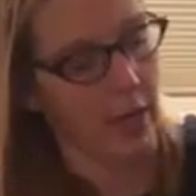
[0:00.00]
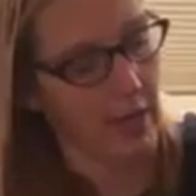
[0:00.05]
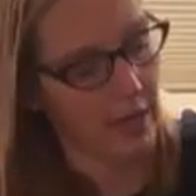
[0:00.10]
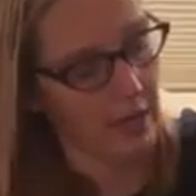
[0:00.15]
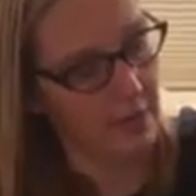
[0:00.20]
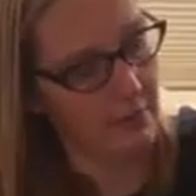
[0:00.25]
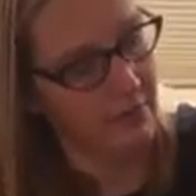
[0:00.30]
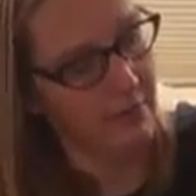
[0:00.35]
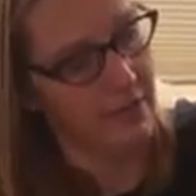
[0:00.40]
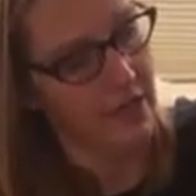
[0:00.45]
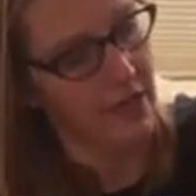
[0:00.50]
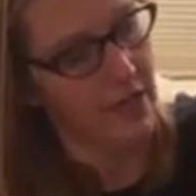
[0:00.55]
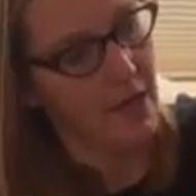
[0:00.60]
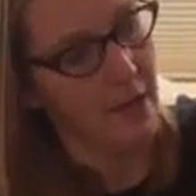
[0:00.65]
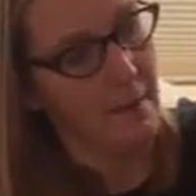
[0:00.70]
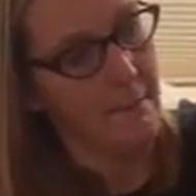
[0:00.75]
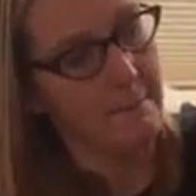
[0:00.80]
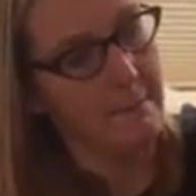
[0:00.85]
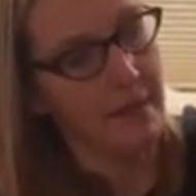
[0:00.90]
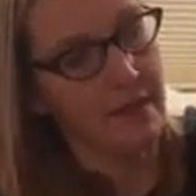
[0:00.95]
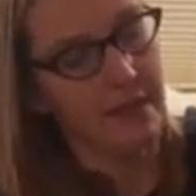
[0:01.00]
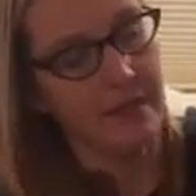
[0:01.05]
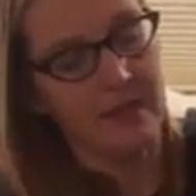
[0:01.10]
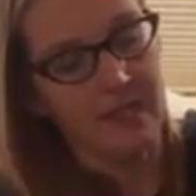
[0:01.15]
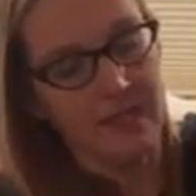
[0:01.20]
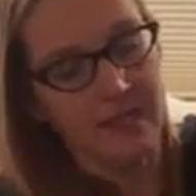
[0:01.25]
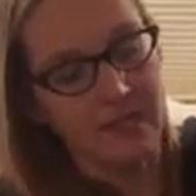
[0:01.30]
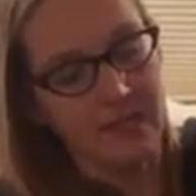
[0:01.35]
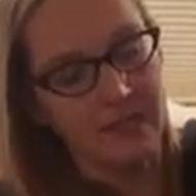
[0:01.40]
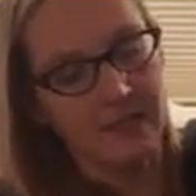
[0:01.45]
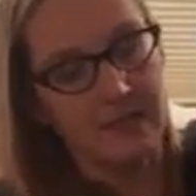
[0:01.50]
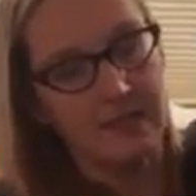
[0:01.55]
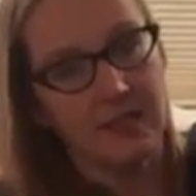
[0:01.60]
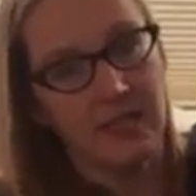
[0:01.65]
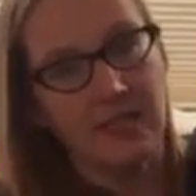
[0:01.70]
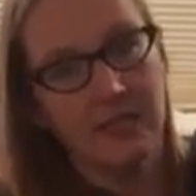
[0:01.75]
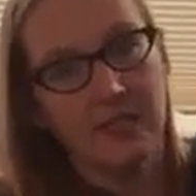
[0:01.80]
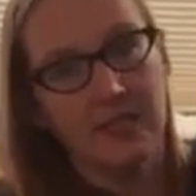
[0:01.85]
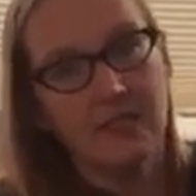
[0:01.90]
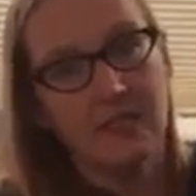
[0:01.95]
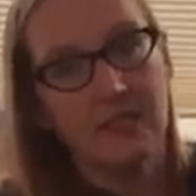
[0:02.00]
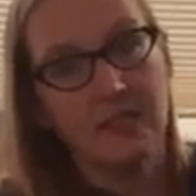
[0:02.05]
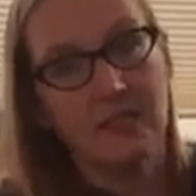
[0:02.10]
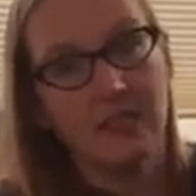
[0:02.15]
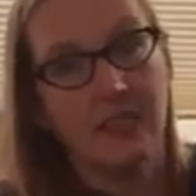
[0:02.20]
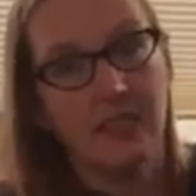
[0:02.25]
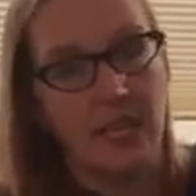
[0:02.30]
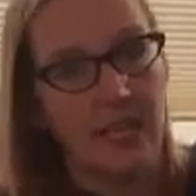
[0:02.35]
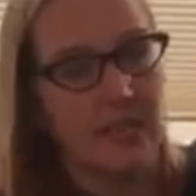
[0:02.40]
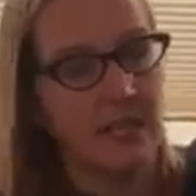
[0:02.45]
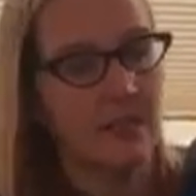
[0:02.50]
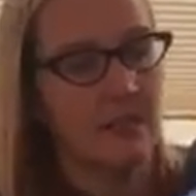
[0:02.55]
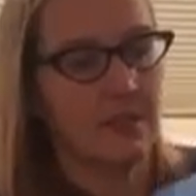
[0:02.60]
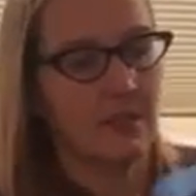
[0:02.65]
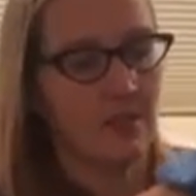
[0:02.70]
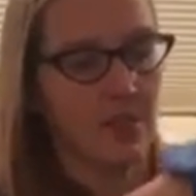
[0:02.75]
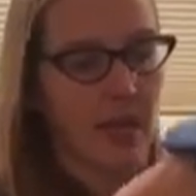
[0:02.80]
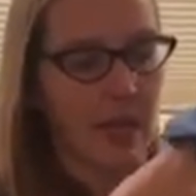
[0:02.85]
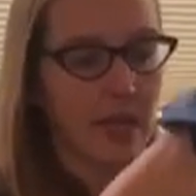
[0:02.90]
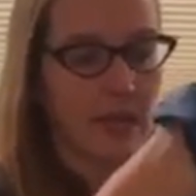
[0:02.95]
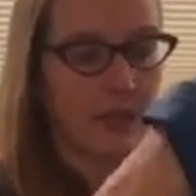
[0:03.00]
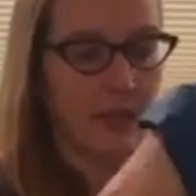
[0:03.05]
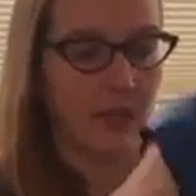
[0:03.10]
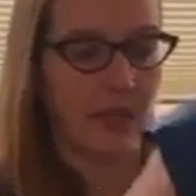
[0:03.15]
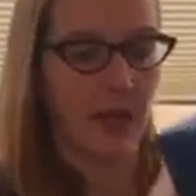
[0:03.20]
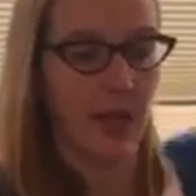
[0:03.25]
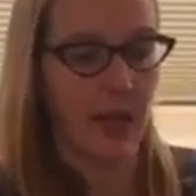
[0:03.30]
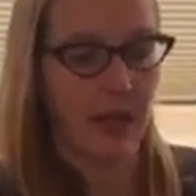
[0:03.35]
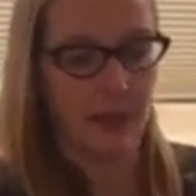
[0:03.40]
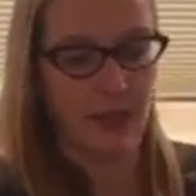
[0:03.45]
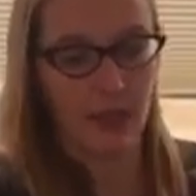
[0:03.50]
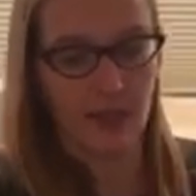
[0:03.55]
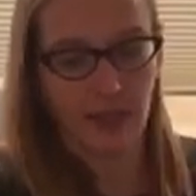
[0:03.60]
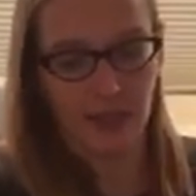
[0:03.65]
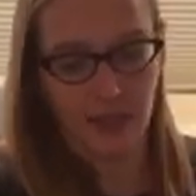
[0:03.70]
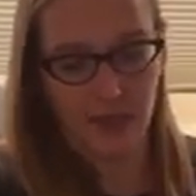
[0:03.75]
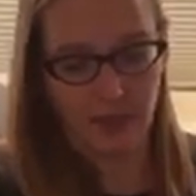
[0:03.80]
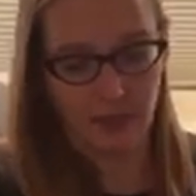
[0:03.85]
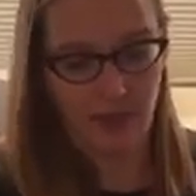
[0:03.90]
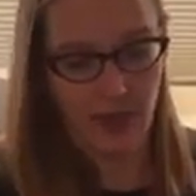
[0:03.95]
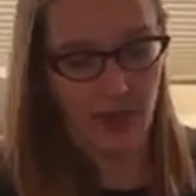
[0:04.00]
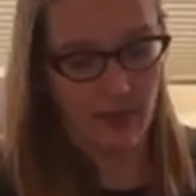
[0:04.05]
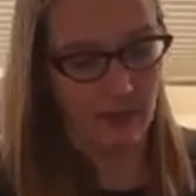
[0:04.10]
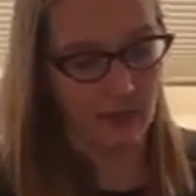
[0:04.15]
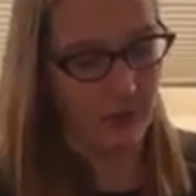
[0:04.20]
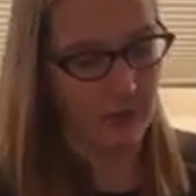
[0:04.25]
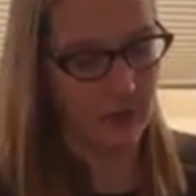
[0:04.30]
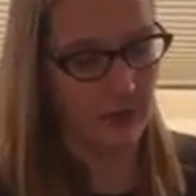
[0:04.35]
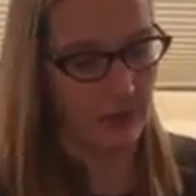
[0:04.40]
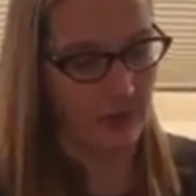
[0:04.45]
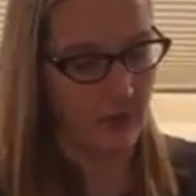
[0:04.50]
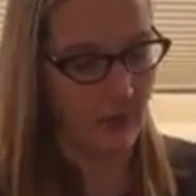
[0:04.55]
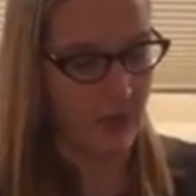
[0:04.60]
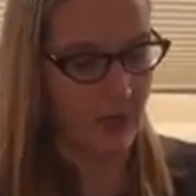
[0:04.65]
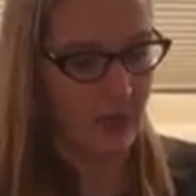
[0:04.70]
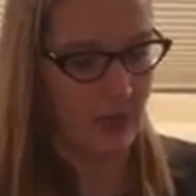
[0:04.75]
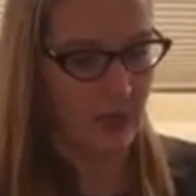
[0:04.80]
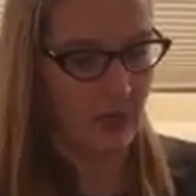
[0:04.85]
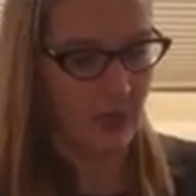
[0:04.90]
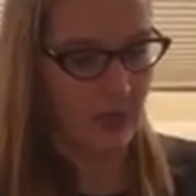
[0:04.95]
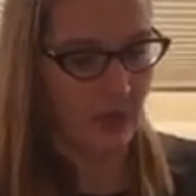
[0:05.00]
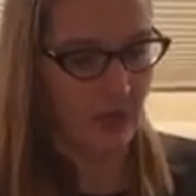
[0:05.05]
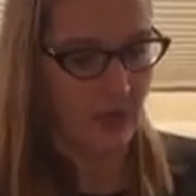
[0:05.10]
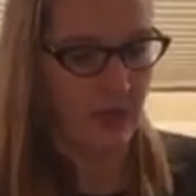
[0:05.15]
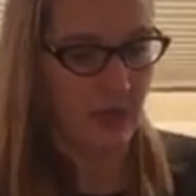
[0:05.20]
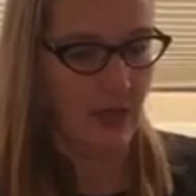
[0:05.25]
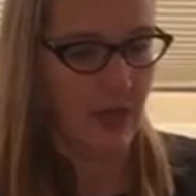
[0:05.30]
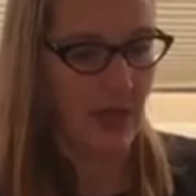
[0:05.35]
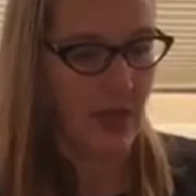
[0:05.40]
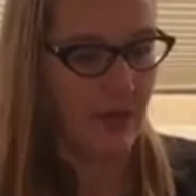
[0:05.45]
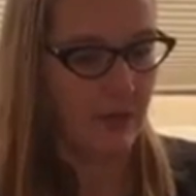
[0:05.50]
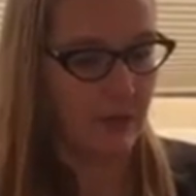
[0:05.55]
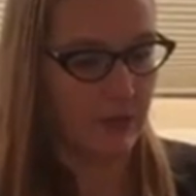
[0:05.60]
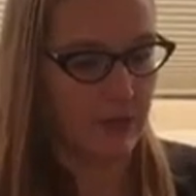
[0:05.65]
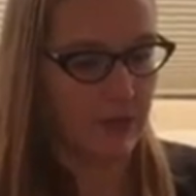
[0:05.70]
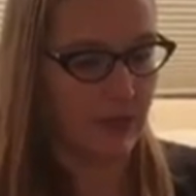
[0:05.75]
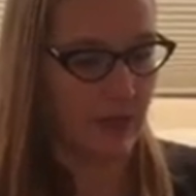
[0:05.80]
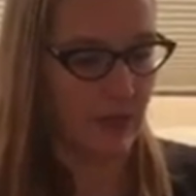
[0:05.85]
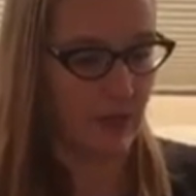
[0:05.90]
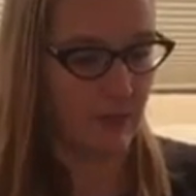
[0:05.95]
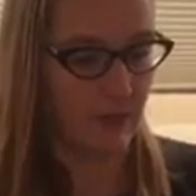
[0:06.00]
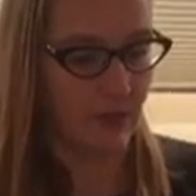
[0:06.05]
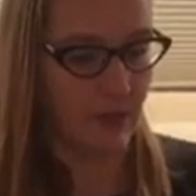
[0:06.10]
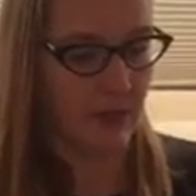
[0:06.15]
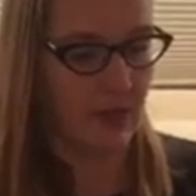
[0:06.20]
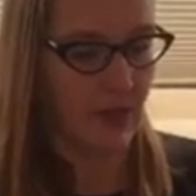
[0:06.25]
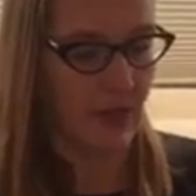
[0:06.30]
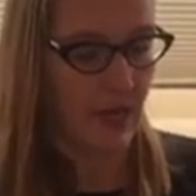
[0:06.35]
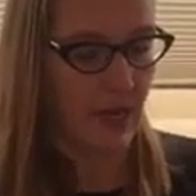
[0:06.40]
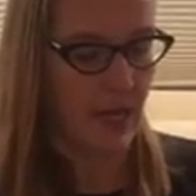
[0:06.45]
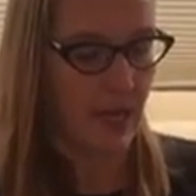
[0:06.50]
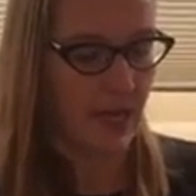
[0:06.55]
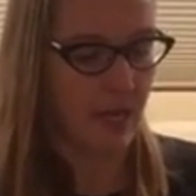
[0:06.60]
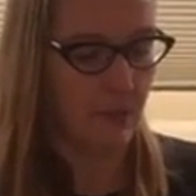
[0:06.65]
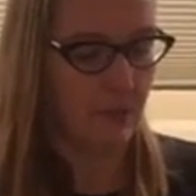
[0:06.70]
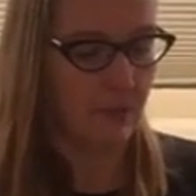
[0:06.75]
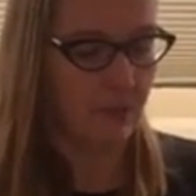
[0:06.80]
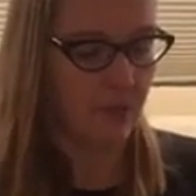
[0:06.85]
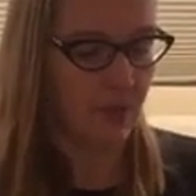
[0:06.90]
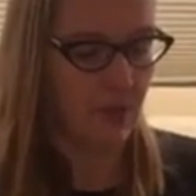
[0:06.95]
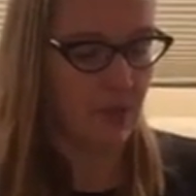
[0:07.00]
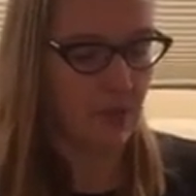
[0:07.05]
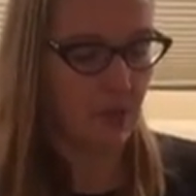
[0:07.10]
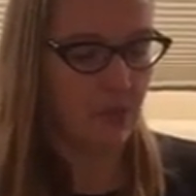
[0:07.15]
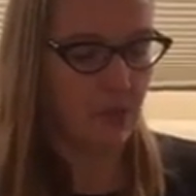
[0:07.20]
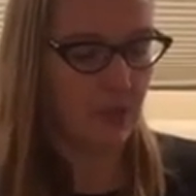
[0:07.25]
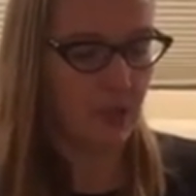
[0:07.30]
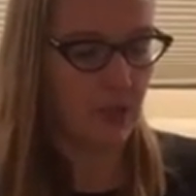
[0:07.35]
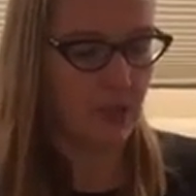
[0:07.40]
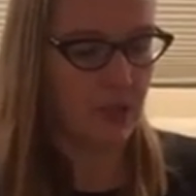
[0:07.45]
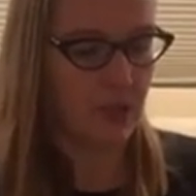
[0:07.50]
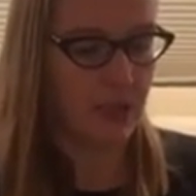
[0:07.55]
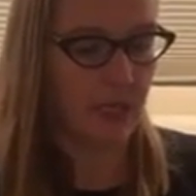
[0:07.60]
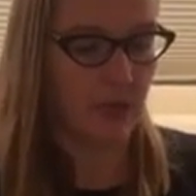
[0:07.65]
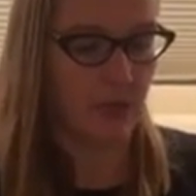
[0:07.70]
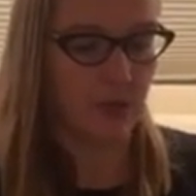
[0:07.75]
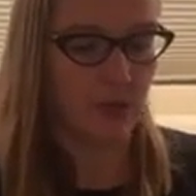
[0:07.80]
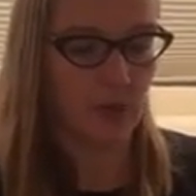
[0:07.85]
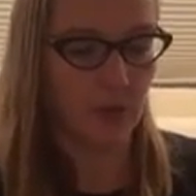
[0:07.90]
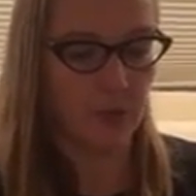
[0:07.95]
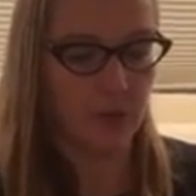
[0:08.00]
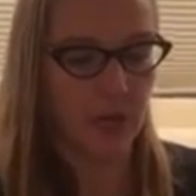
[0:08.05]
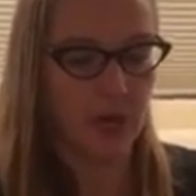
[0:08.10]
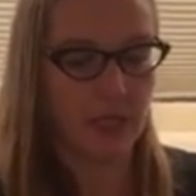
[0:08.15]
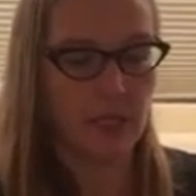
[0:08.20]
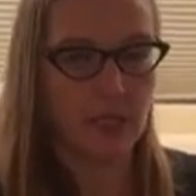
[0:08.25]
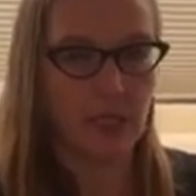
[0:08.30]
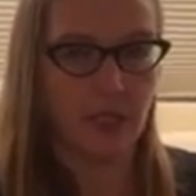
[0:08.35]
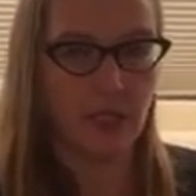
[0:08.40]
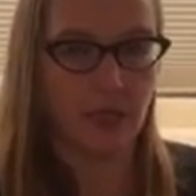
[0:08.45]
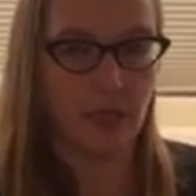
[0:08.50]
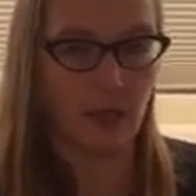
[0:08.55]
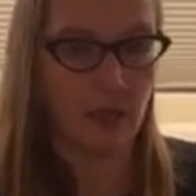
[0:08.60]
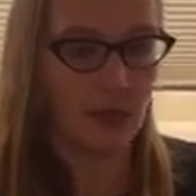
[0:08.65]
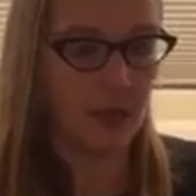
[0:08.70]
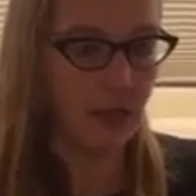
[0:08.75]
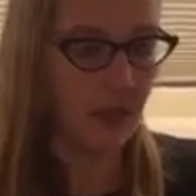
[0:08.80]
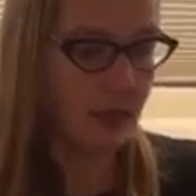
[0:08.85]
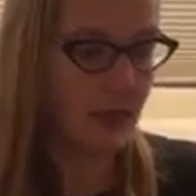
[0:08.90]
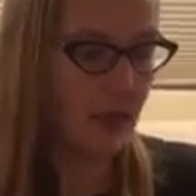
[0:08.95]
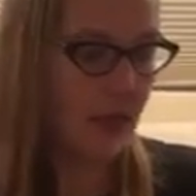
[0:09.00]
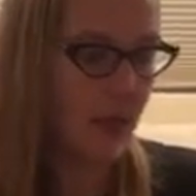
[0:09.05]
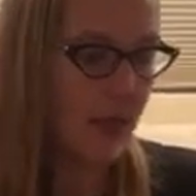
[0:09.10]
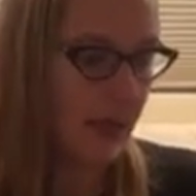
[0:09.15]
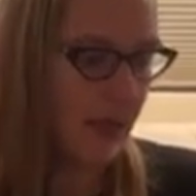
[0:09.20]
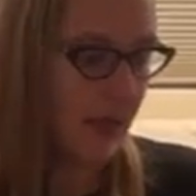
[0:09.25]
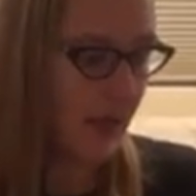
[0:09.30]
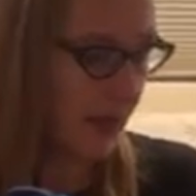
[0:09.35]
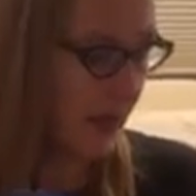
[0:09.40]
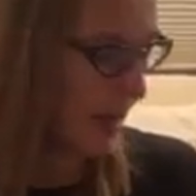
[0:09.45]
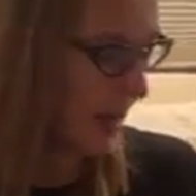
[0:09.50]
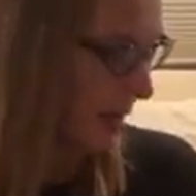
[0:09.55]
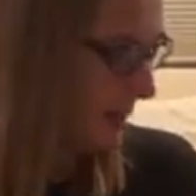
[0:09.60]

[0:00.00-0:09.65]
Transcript: jacket, but this is the lightest jacket that I think I have ever seen. And it squishes down to practically nothing. And